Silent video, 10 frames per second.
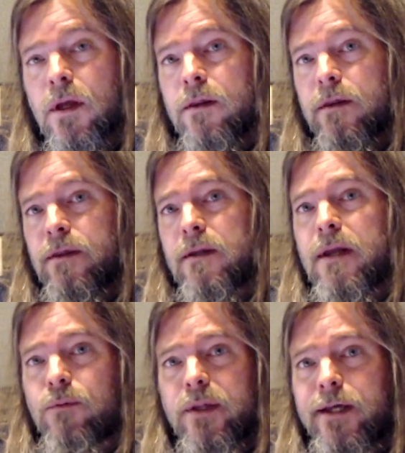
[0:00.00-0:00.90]
The thing that I
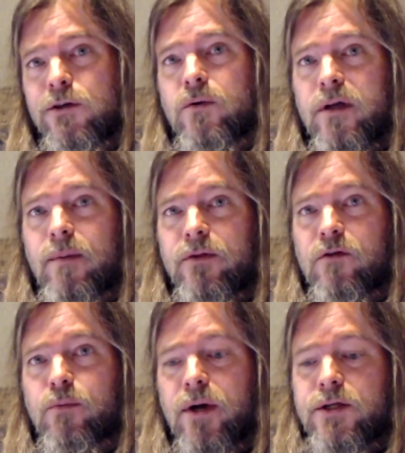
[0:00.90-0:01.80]
really enjoyed about this
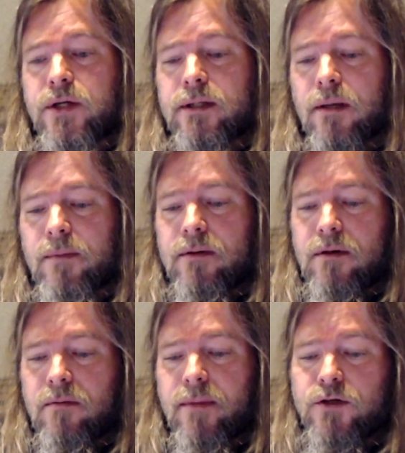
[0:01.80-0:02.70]
project, I
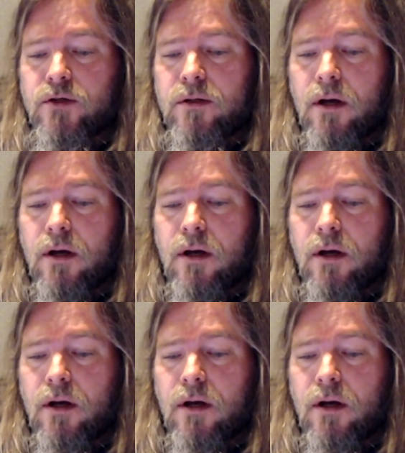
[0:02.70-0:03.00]
didn't mention,